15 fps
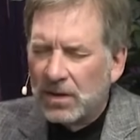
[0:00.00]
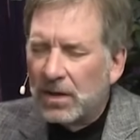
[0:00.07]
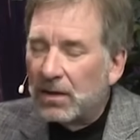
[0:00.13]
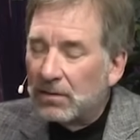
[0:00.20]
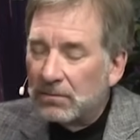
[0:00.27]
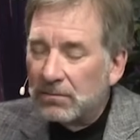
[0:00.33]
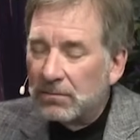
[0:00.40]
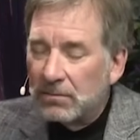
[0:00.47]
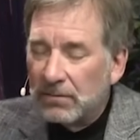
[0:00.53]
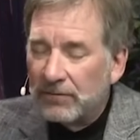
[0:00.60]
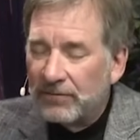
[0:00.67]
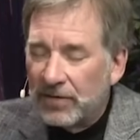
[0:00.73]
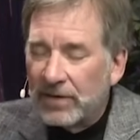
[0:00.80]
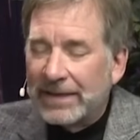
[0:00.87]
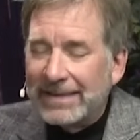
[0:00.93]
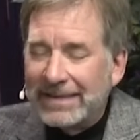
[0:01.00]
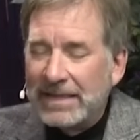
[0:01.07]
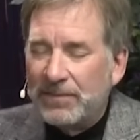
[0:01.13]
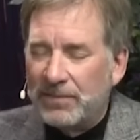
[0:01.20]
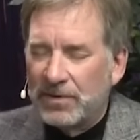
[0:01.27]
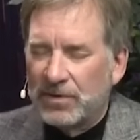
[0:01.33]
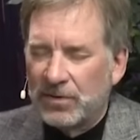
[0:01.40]
uh, very
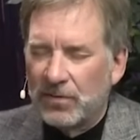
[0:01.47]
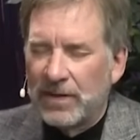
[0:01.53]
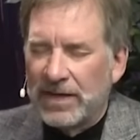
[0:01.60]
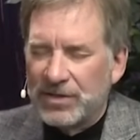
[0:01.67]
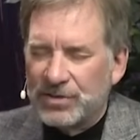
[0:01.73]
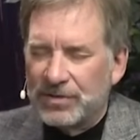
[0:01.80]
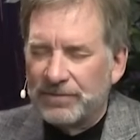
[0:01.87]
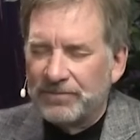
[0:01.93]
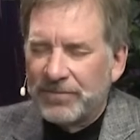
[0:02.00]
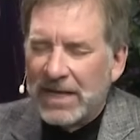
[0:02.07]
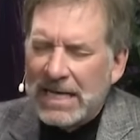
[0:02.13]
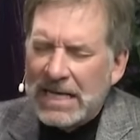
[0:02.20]
deep integration.